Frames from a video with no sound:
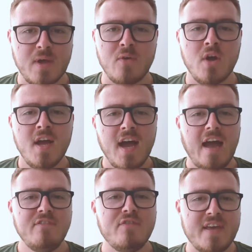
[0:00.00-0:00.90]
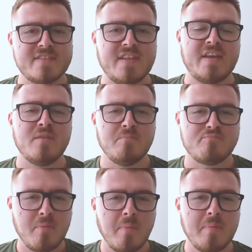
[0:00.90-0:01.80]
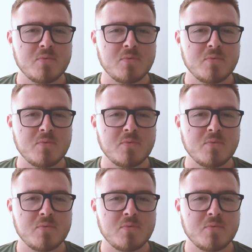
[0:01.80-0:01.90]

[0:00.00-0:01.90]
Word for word: Well, I've invested probably